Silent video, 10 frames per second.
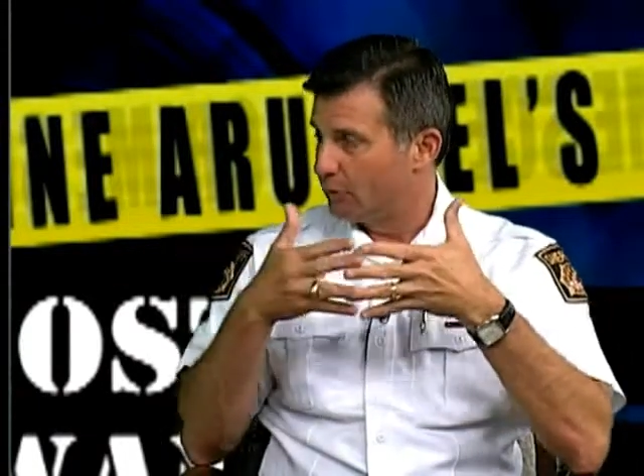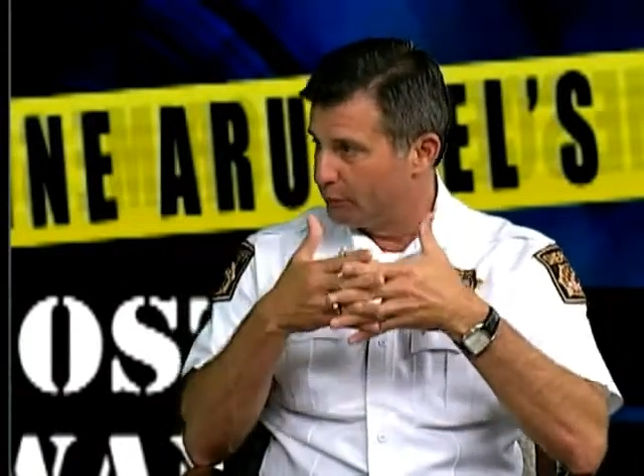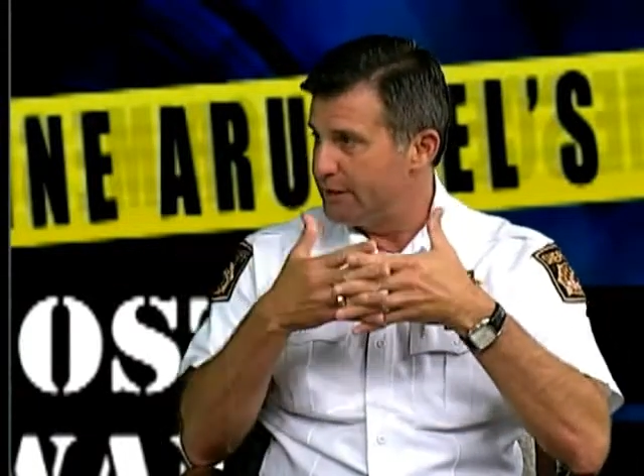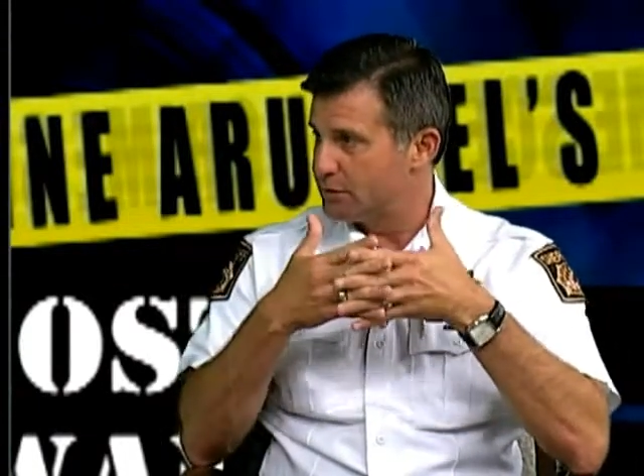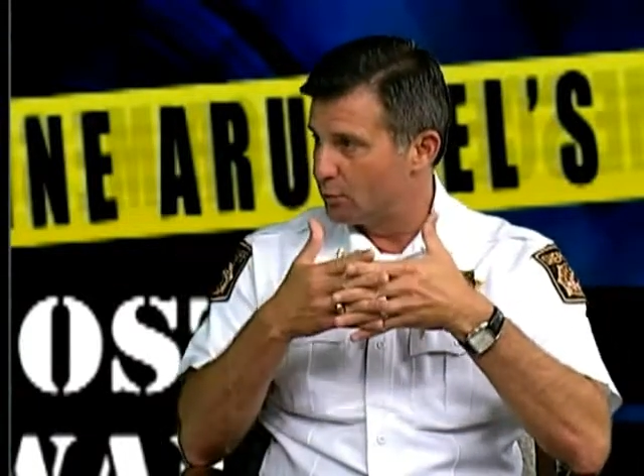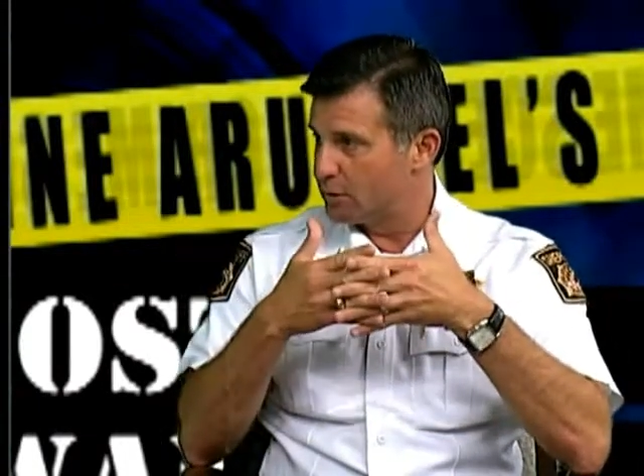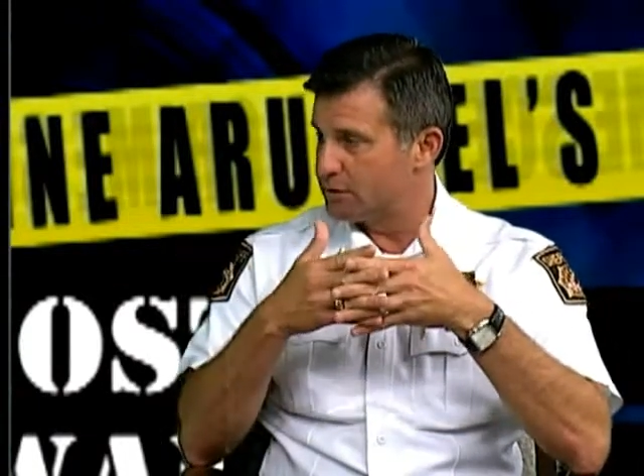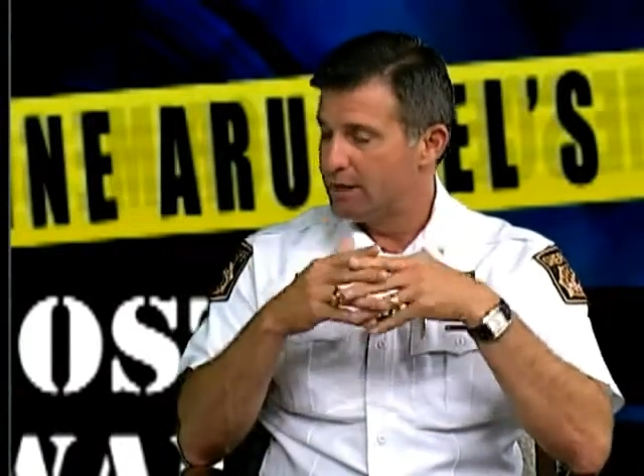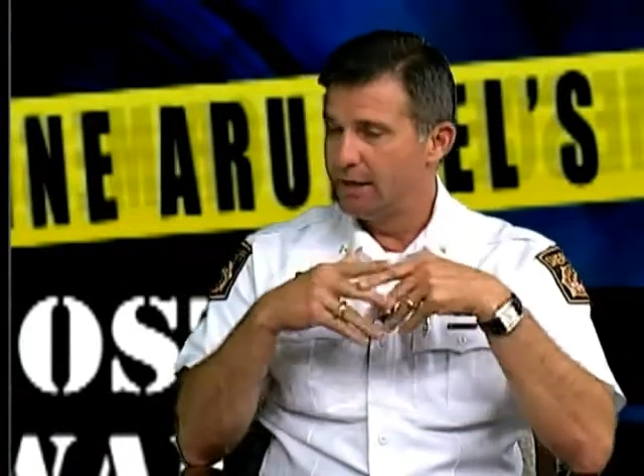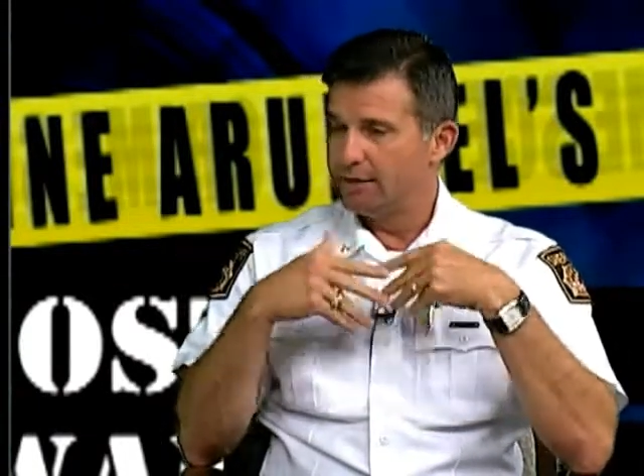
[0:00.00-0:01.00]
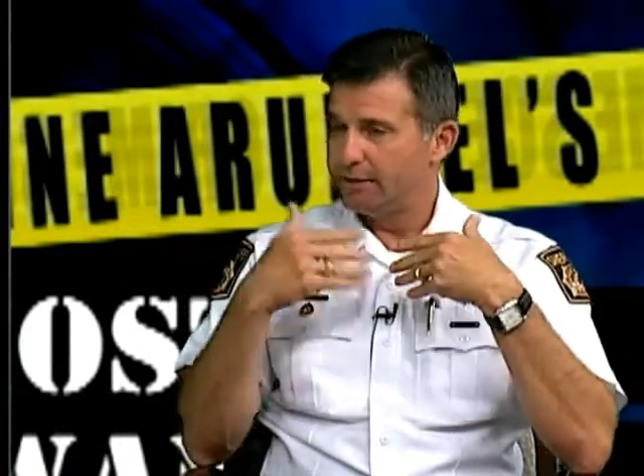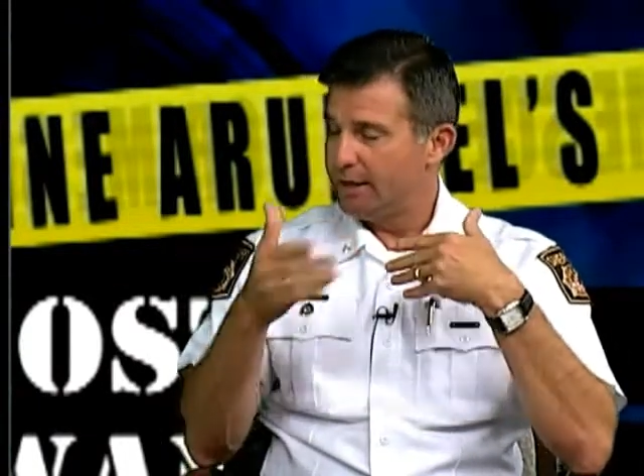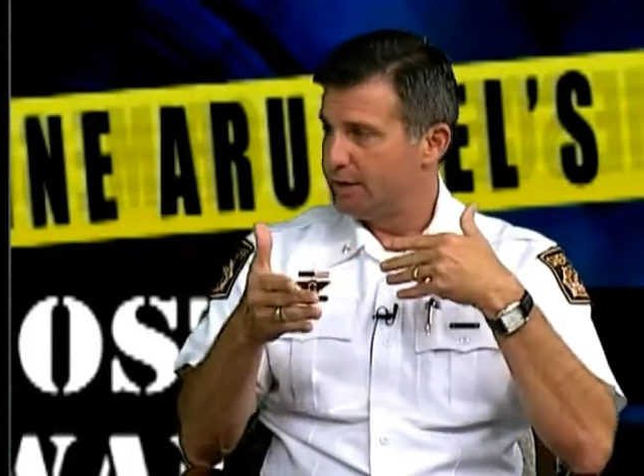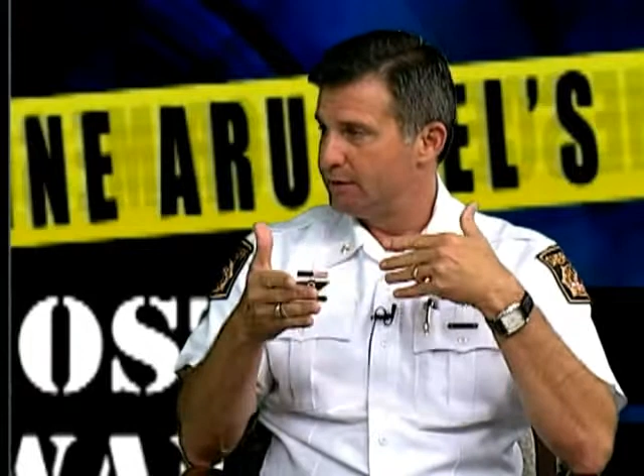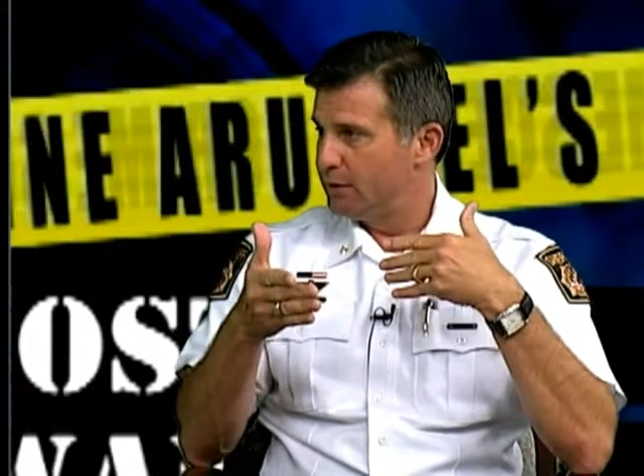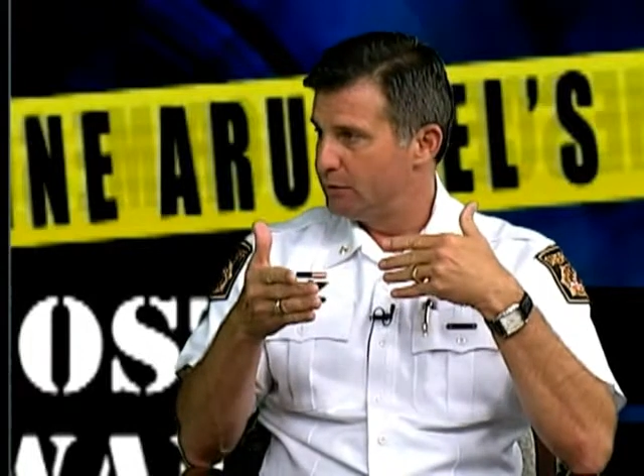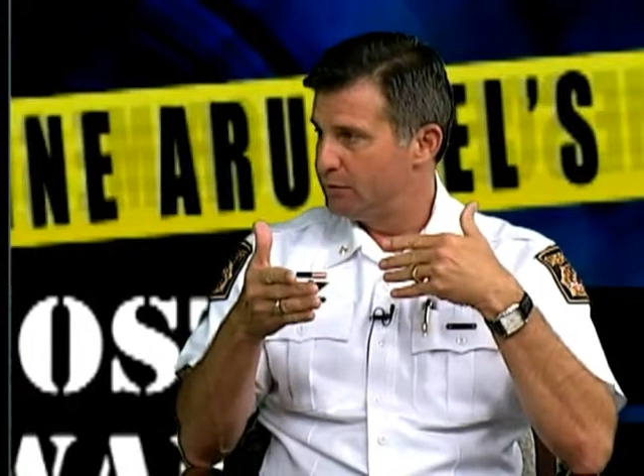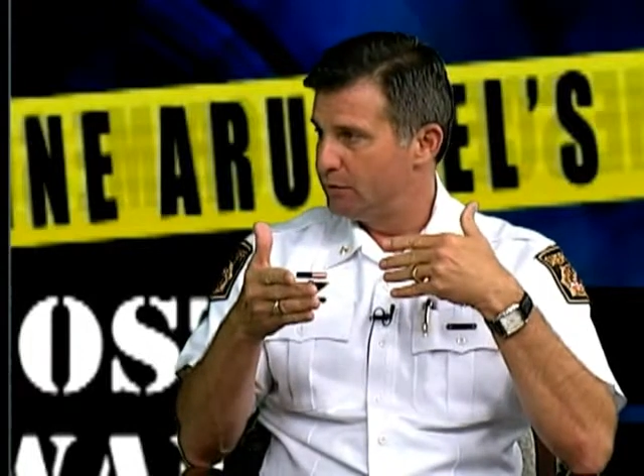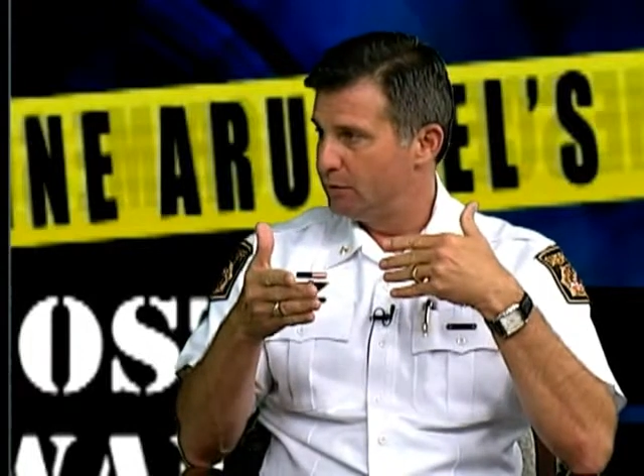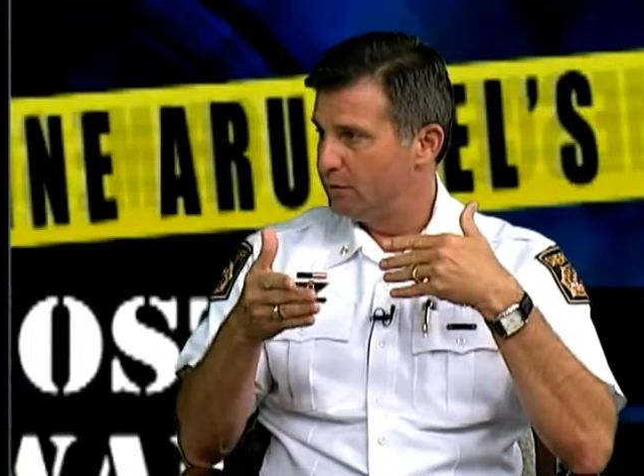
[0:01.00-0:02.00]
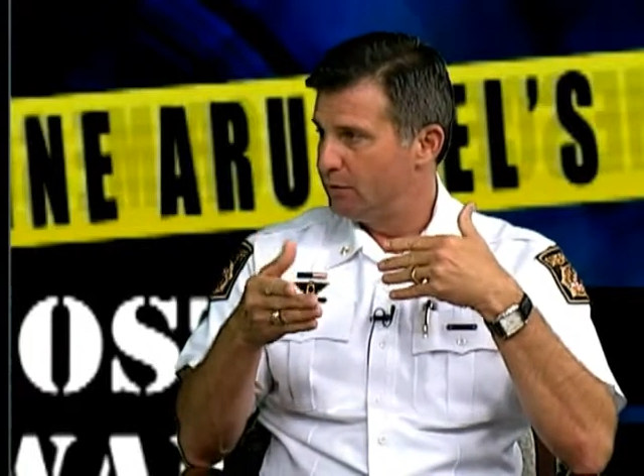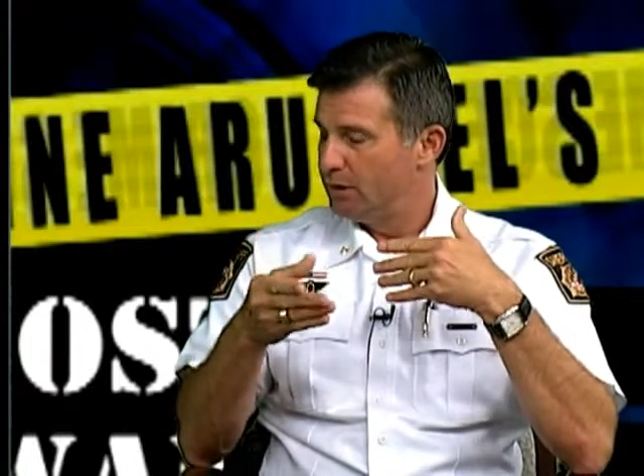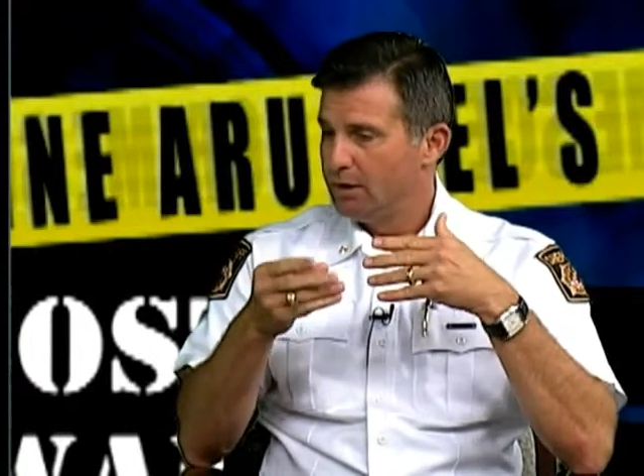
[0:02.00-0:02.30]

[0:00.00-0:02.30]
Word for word: a resource that they can go to.